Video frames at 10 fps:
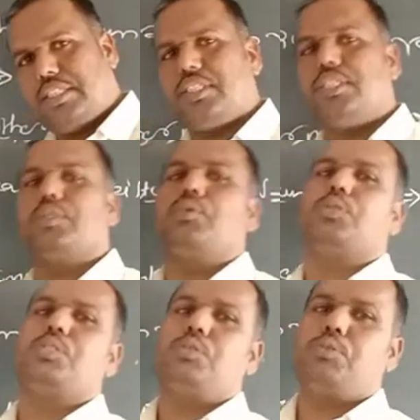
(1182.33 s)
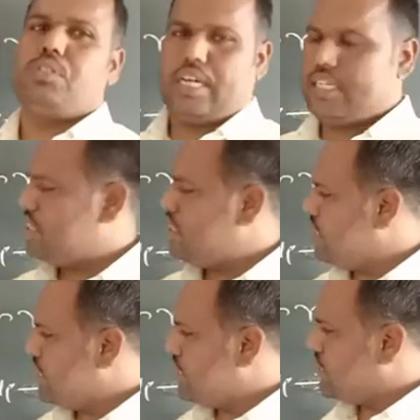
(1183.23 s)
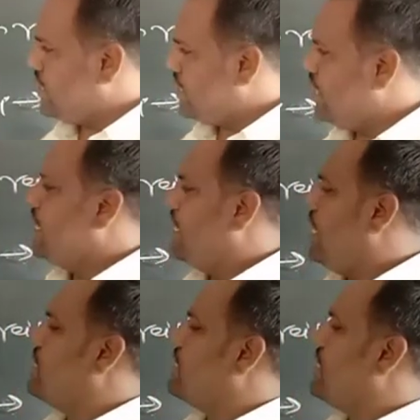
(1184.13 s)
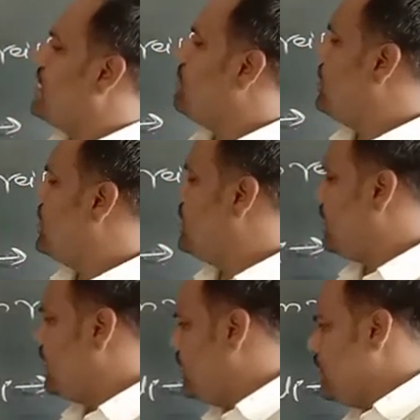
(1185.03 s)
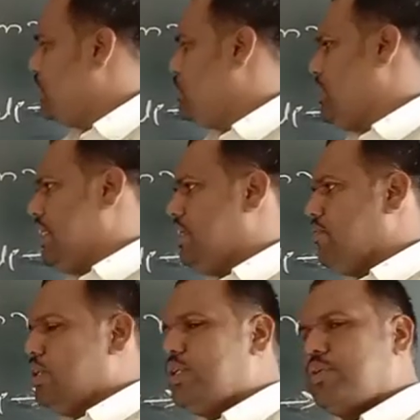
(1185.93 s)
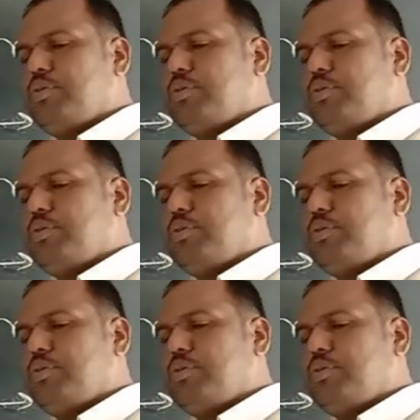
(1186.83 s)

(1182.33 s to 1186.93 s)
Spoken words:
goes into the higher energy state and transfer its energy to the other molecule.